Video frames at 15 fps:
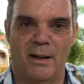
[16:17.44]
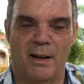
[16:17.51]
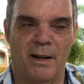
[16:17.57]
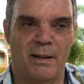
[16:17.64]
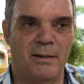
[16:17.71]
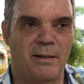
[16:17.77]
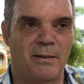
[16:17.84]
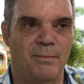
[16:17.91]

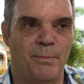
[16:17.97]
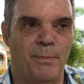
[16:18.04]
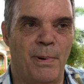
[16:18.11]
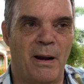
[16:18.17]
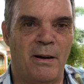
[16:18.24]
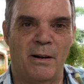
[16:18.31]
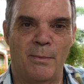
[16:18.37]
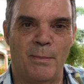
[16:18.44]
And
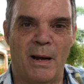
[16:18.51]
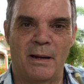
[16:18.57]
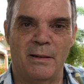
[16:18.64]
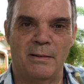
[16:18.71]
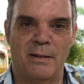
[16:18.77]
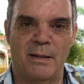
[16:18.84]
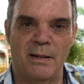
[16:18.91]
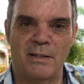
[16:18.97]
bearing in
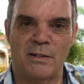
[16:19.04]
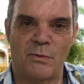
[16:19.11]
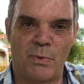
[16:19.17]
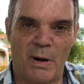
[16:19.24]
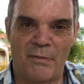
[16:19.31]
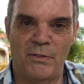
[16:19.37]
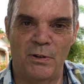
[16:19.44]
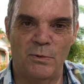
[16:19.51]
mind, these are
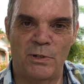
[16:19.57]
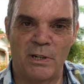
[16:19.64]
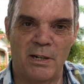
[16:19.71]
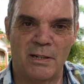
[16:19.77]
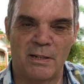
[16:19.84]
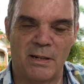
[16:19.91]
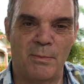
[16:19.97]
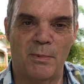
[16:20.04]

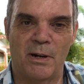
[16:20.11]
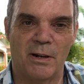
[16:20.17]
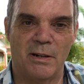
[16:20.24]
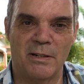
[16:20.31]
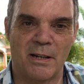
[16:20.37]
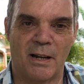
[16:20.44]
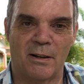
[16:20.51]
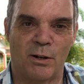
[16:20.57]
refugees and
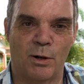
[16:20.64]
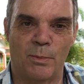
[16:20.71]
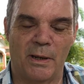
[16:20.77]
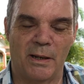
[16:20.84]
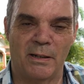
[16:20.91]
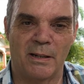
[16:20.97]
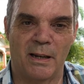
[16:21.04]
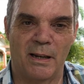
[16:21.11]
immigrants that are
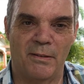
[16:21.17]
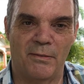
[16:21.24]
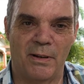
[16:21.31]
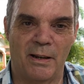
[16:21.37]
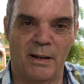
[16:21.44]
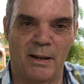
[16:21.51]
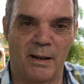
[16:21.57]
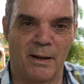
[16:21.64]
coming to live
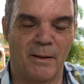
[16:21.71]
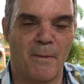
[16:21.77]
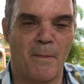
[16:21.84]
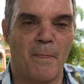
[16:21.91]
in here.